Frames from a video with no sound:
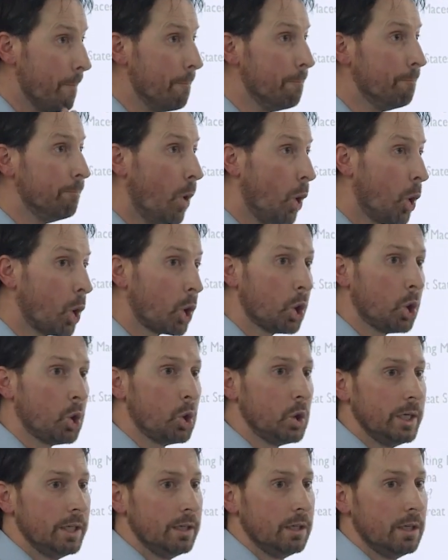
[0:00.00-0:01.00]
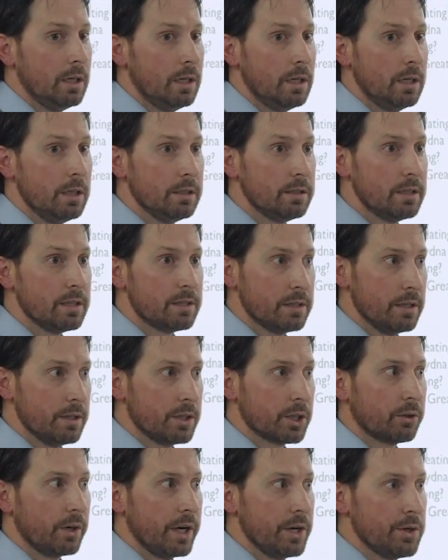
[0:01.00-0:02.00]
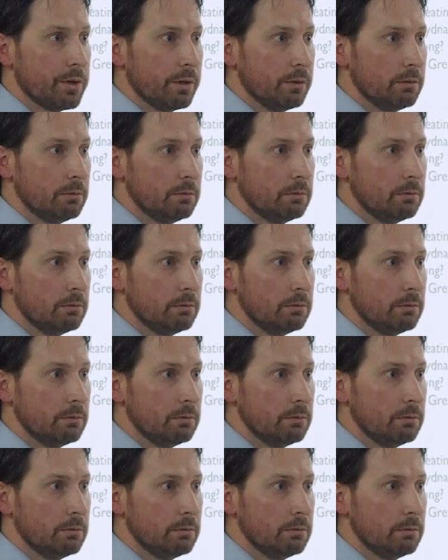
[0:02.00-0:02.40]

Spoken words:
moral disintegration.